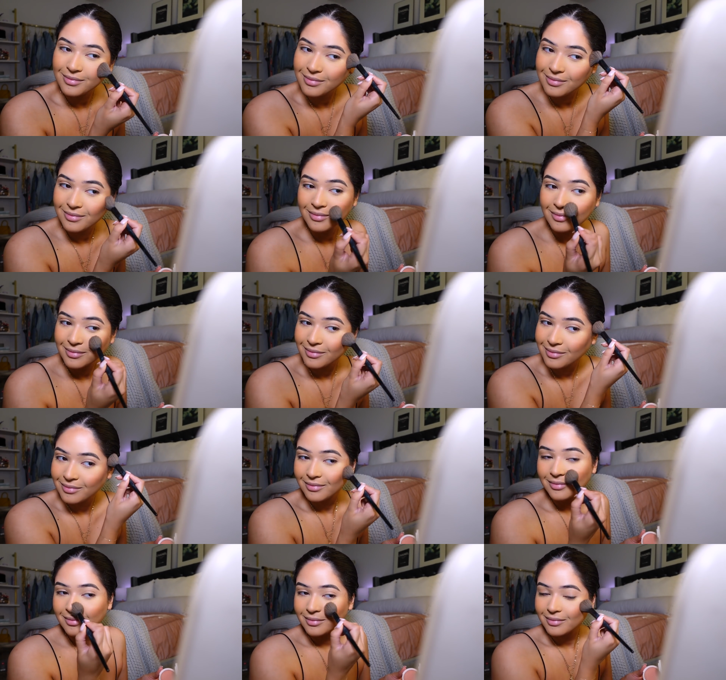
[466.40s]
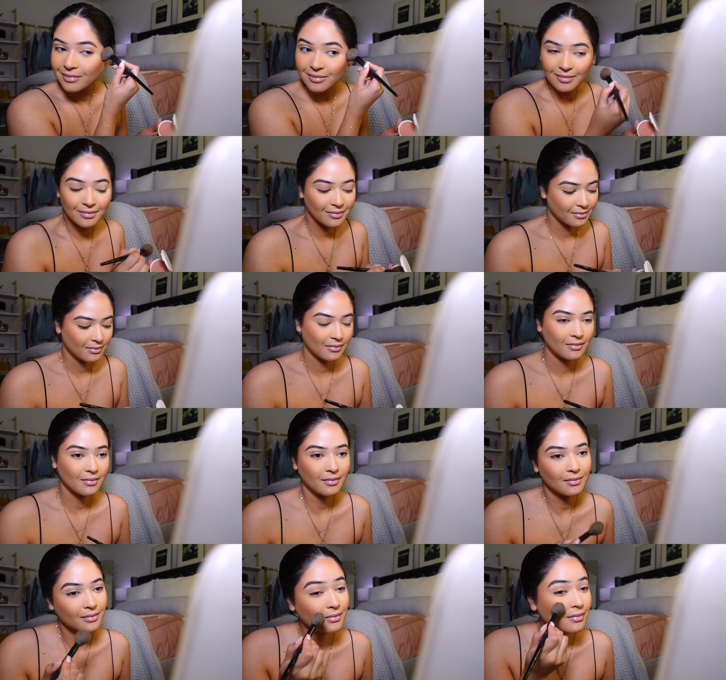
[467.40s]

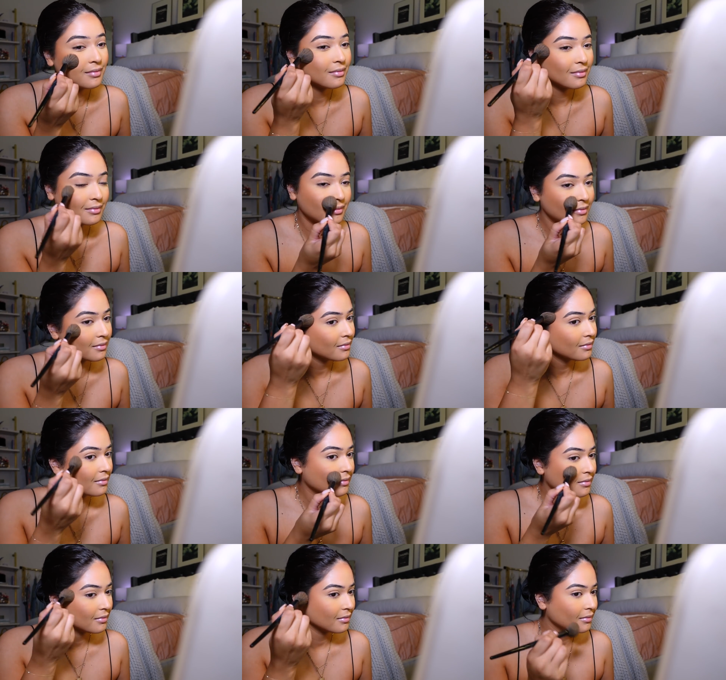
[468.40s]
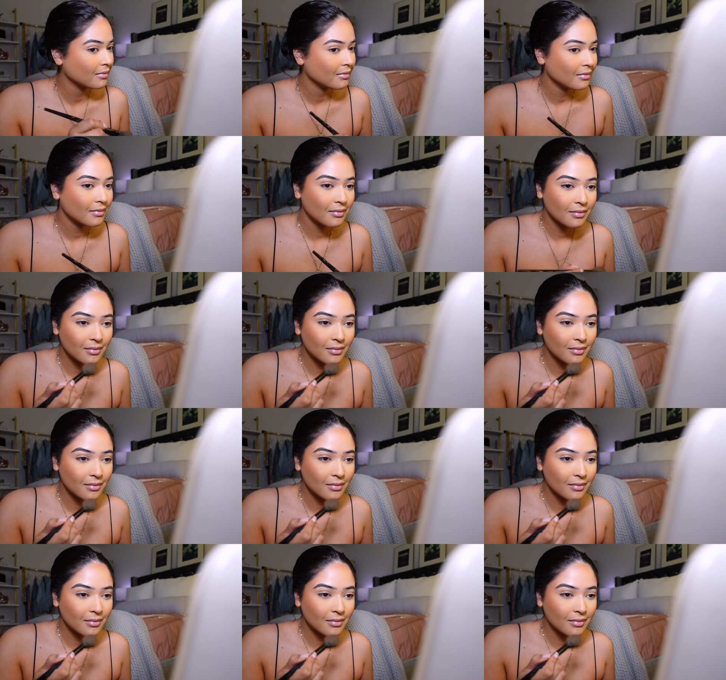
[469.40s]
(silence)